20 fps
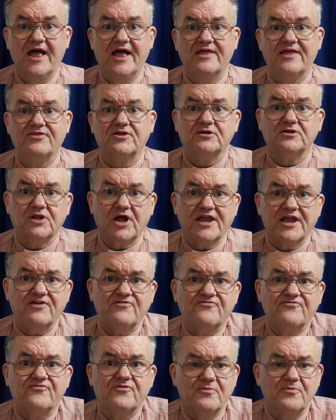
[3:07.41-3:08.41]
the
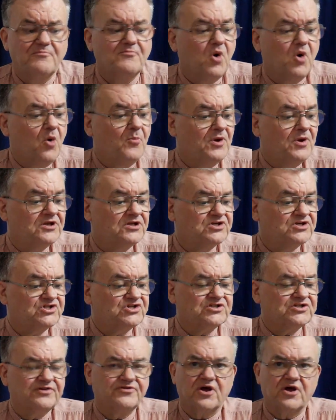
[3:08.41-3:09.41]
life
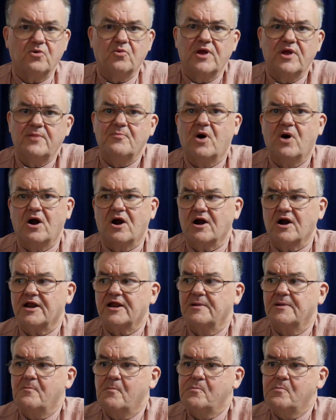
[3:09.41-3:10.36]
moments that we mark.